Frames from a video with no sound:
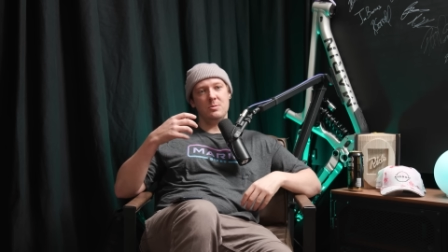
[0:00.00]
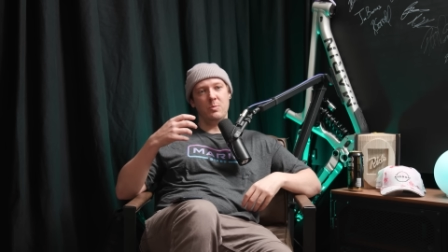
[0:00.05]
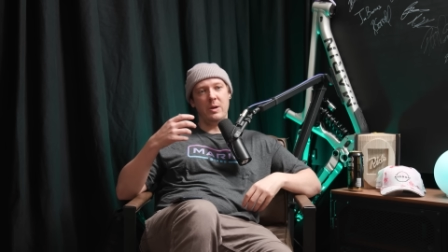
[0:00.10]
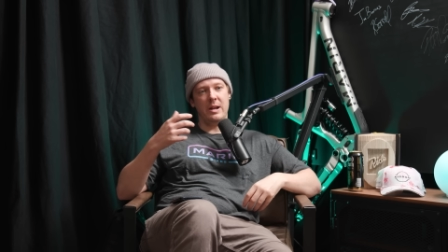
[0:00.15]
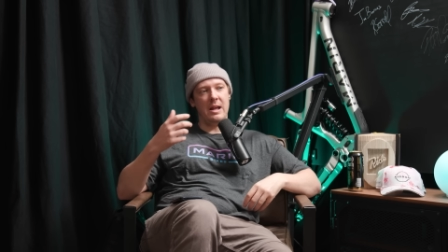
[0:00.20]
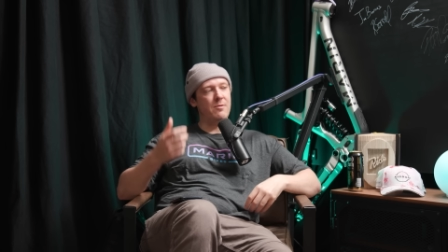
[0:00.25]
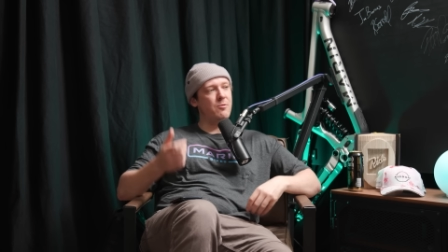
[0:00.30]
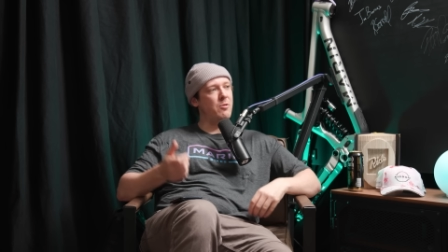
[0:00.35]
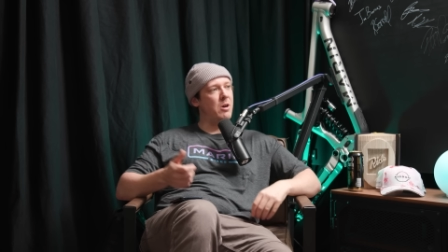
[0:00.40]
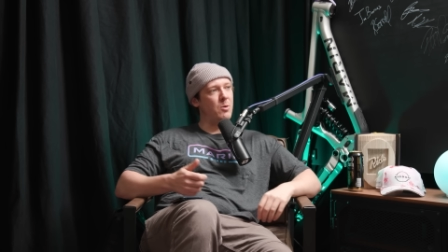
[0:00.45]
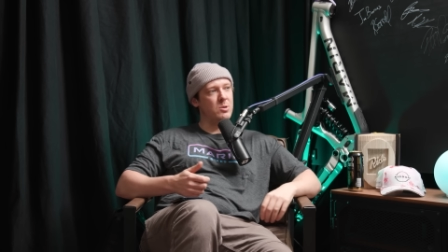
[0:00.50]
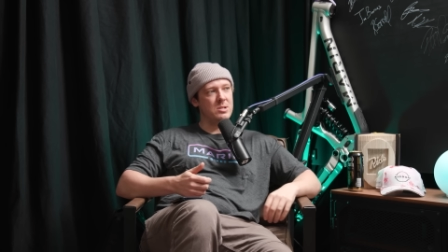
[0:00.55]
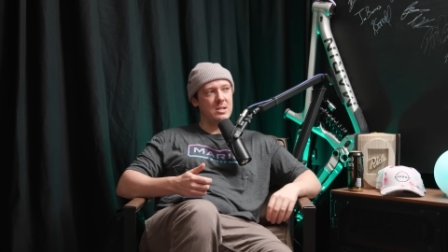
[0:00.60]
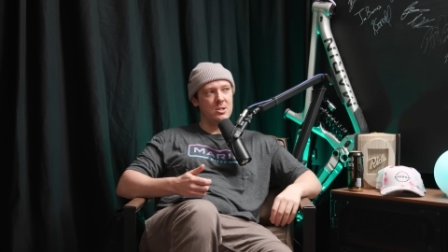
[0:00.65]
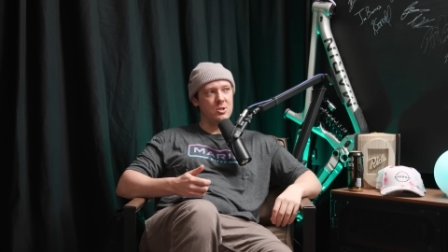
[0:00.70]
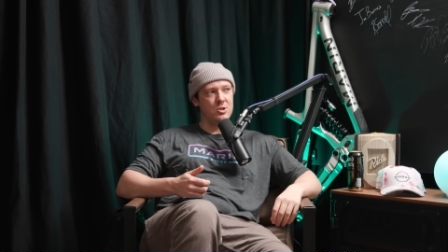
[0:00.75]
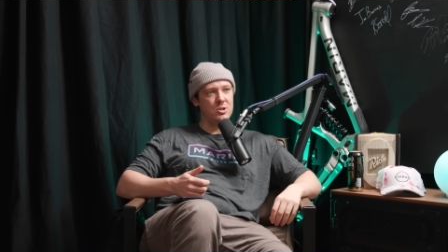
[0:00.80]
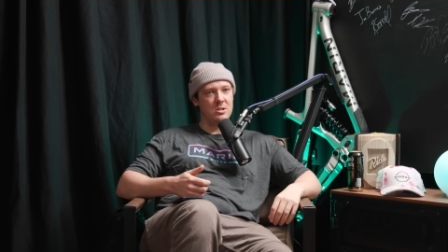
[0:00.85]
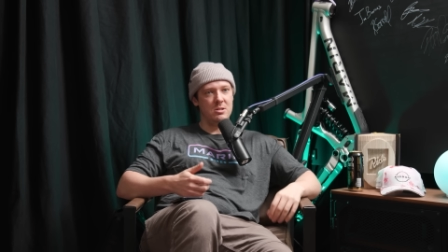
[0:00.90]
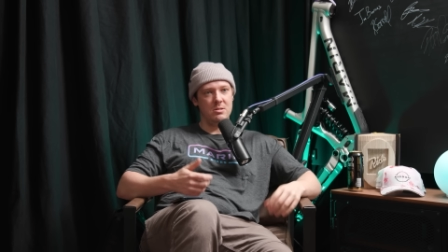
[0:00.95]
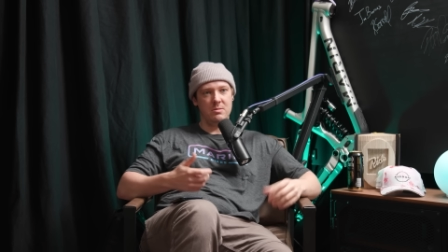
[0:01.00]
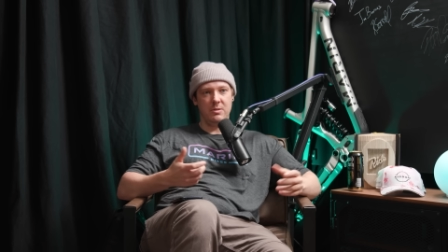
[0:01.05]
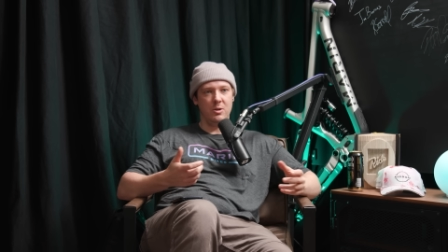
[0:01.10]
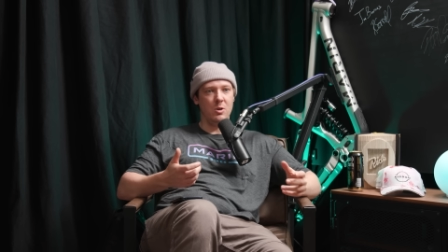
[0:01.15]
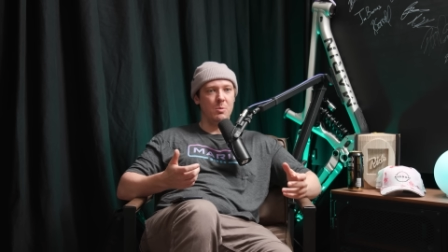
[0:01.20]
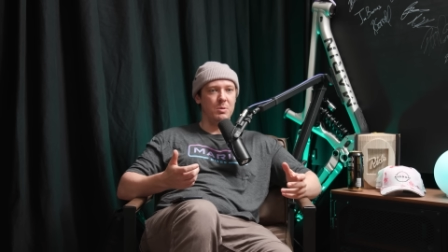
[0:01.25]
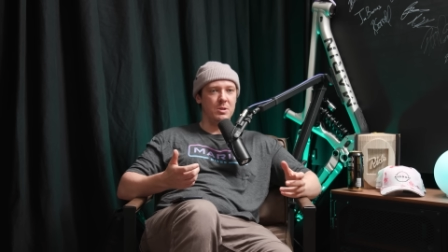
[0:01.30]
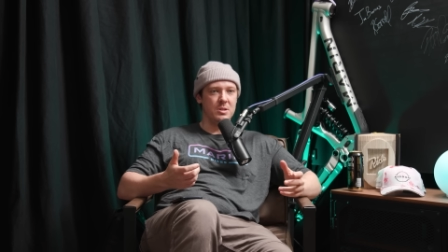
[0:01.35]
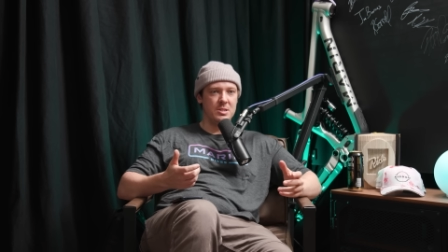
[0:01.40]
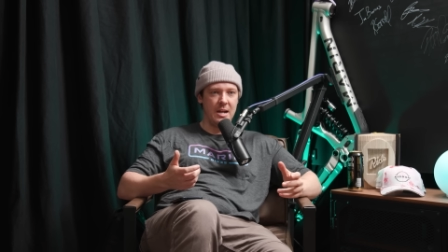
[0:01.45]
Whenever I was injured a
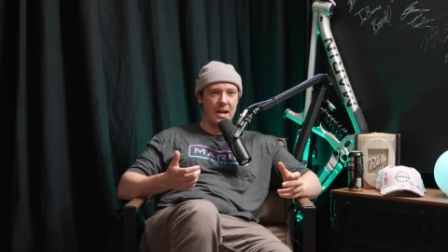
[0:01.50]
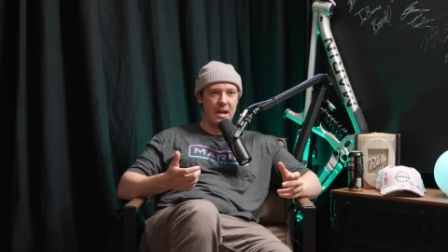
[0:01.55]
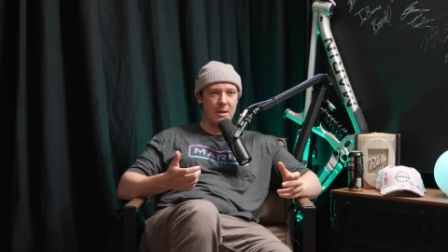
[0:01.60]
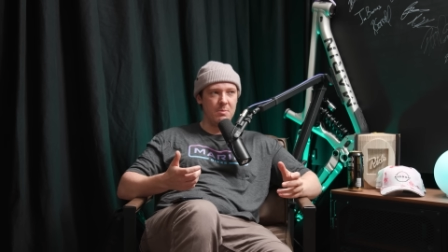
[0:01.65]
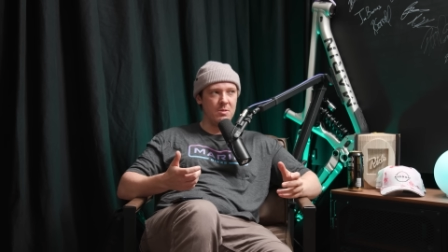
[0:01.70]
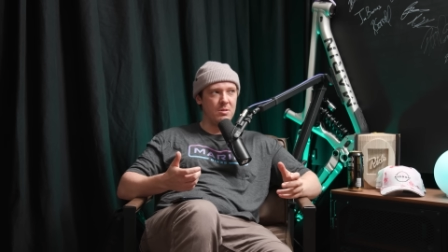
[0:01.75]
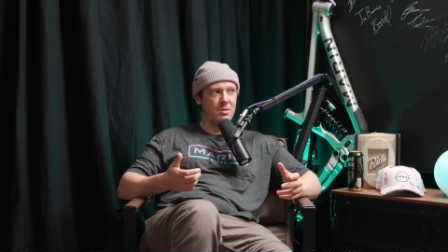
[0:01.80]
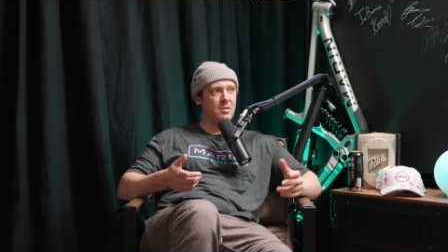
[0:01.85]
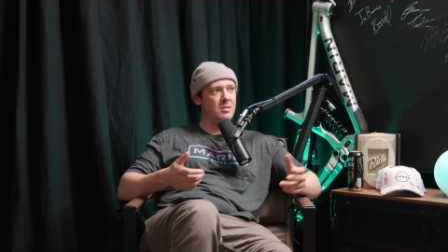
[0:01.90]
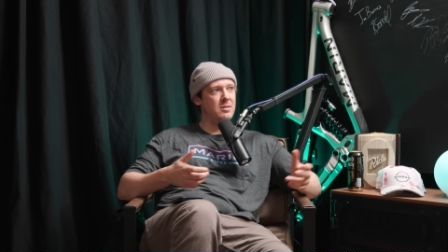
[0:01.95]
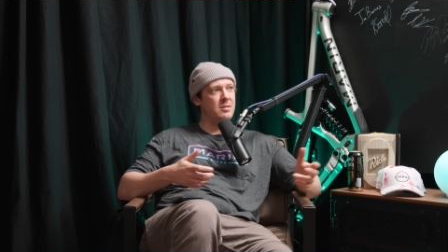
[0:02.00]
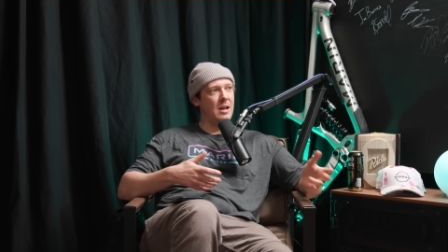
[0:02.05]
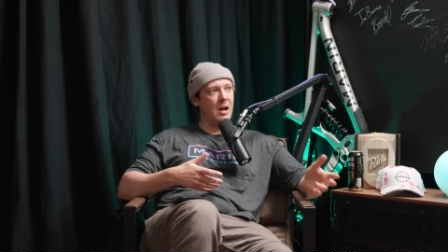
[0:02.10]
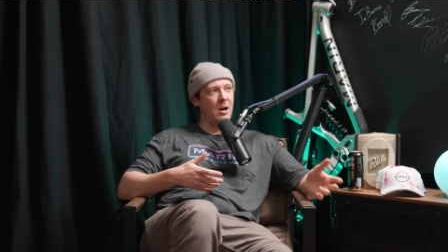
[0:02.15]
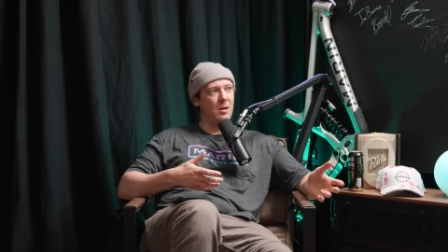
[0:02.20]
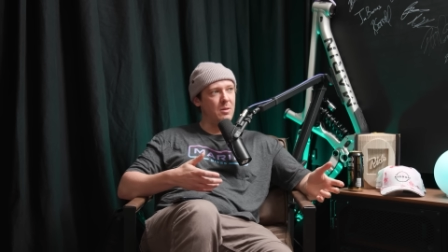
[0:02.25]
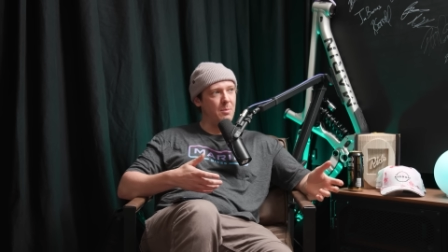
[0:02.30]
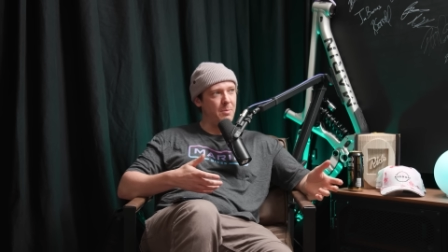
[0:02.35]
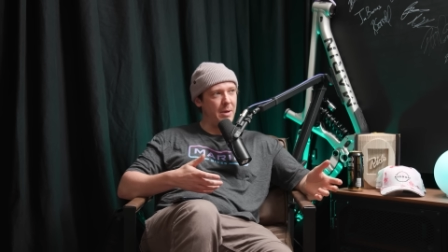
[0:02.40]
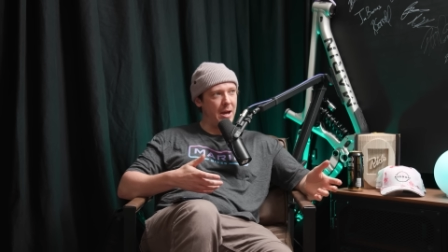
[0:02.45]
couple of times, he sat on the